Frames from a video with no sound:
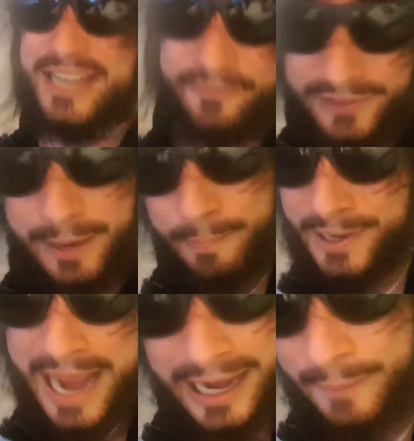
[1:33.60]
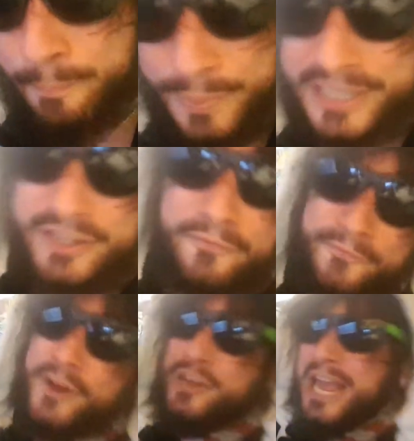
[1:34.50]
death left, but I can beat the
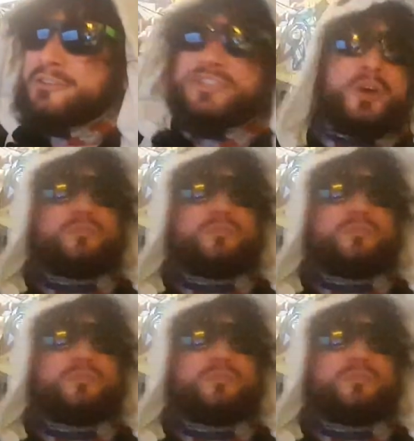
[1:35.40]
fuck out your